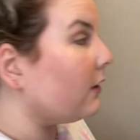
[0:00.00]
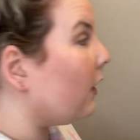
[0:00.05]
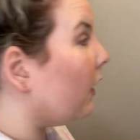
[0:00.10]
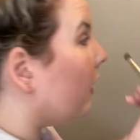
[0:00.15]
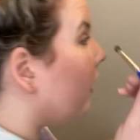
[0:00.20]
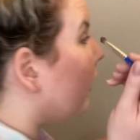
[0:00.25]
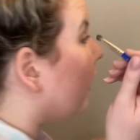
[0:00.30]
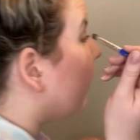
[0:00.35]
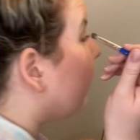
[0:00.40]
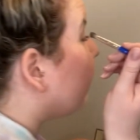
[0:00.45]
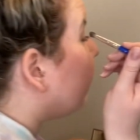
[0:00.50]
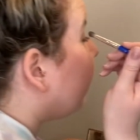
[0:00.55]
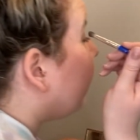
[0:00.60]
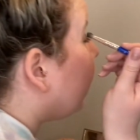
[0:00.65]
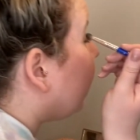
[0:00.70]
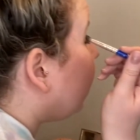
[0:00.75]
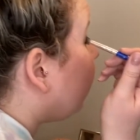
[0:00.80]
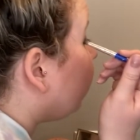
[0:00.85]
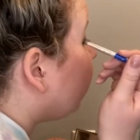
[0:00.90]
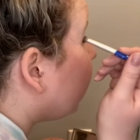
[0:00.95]
Uh, I think
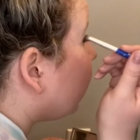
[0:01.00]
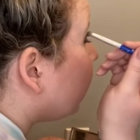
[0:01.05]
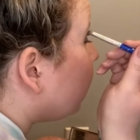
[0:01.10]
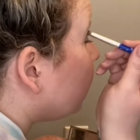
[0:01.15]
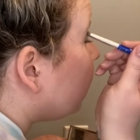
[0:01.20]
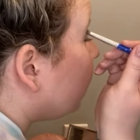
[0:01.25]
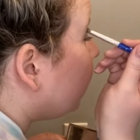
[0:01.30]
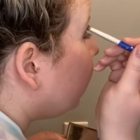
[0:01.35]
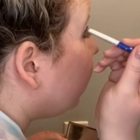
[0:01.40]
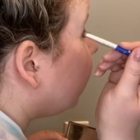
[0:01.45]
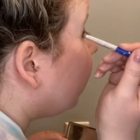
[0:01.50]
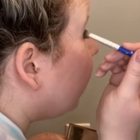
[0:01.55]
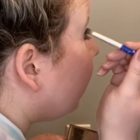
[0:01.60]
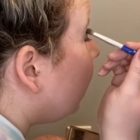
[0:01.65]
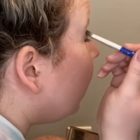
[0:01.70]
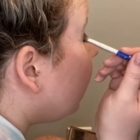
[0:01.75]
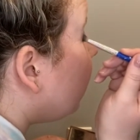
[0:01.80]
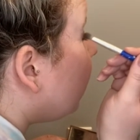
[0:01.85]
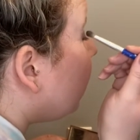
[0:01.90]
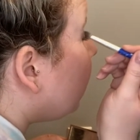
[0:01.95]
he will continue to
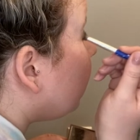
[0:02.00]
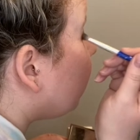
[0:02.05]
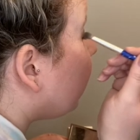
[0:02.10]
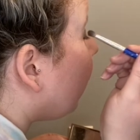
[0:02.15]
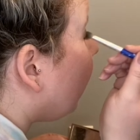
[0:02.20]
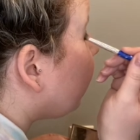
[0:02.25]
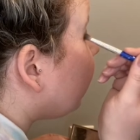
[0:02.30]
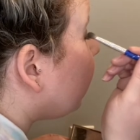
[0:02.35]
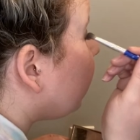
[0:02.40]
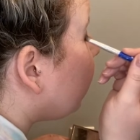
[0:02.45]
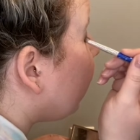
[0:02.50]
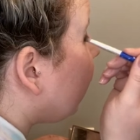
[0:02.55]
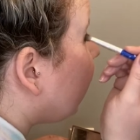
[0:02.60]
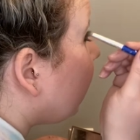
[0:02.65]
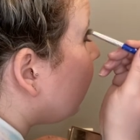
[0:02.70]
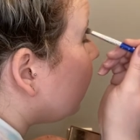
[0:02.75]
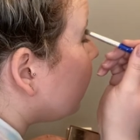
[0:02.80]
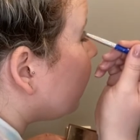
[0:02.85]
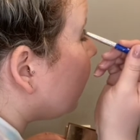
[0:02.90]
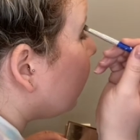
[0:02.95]
probably
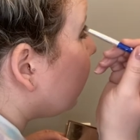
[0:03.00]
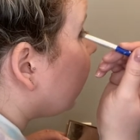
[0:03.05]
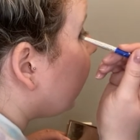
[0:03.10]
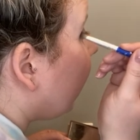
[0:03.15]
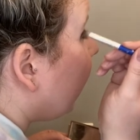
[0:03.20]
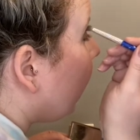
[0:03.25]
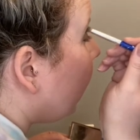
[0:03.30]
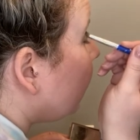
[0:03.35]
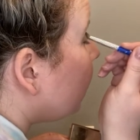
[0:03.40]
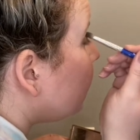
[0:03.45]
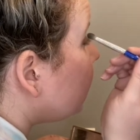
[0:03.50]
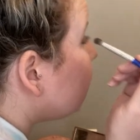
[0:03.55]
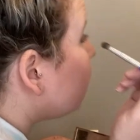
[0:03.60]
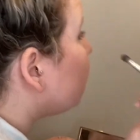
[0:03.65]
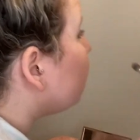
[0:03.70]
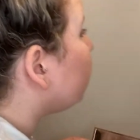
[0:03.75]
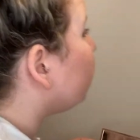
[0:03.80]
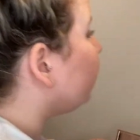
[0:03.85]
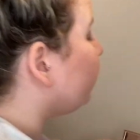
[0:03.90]
make some gains.